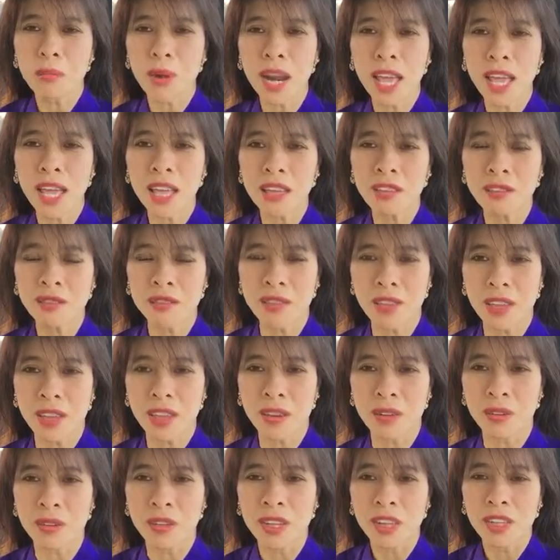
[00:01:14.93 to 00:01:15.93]
playing
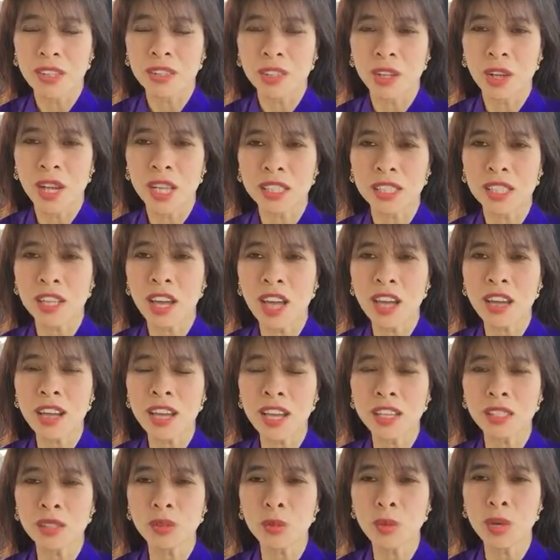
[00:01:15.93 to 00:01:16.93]
field so as long
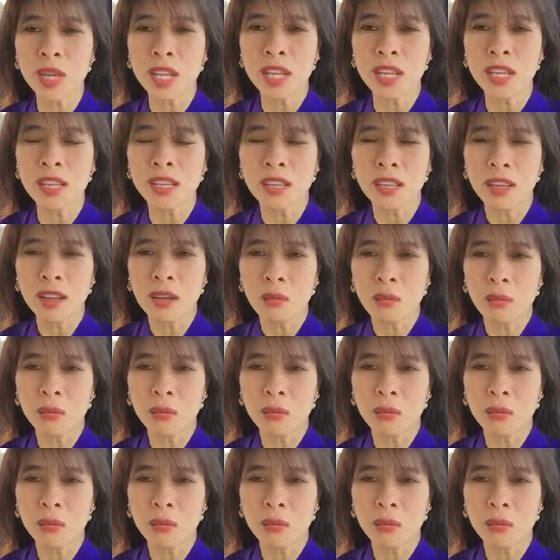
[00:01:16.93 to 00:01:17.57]
as we